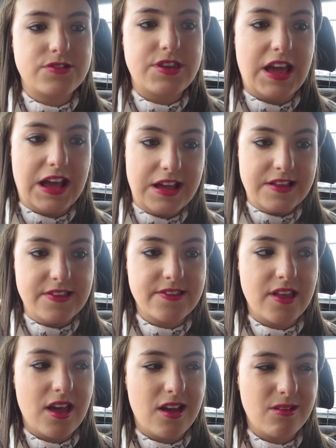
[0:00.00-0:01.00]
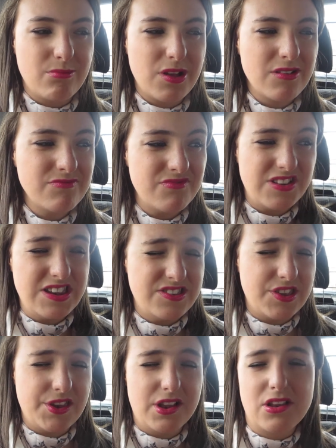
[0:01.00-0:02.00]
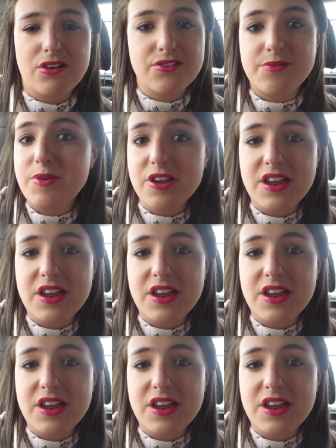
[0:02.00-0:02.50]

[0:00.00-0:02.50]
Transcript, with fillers: days. Um, we haven't really done a lot to be